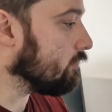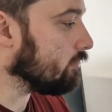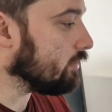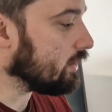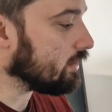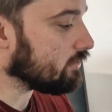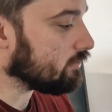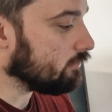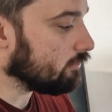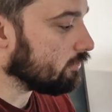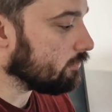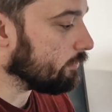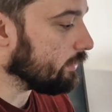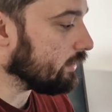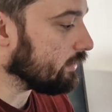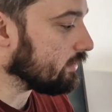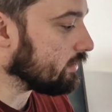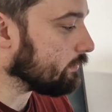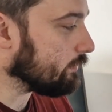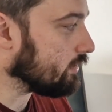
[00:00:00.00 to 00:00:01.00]
let's talk about
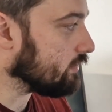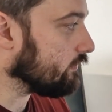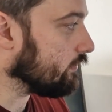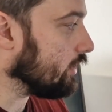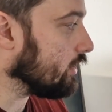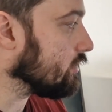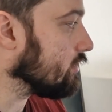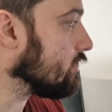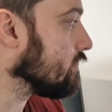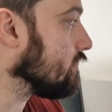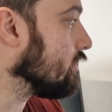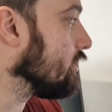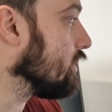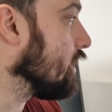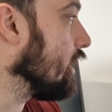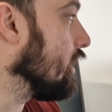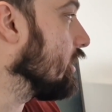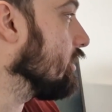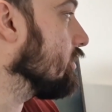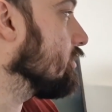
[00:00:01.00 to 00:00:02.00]
the specifications of the
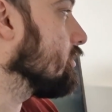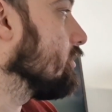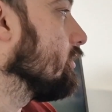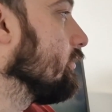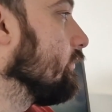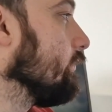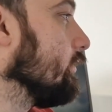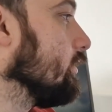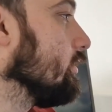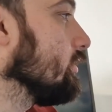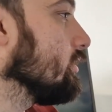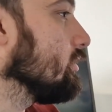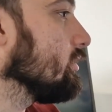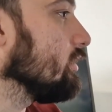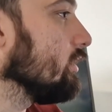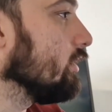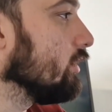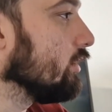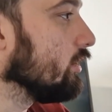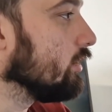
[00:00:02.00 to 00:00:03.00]
case first,
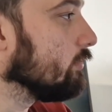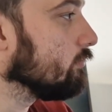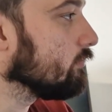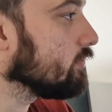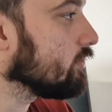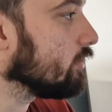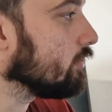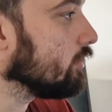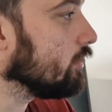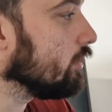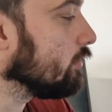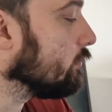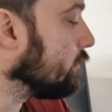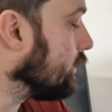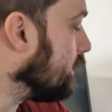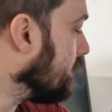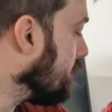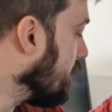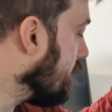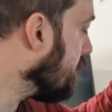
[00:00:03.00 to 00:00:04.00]
so you know what
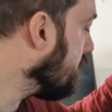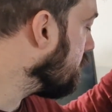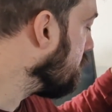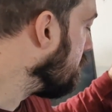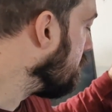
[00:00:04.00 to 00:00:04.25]
you're getting.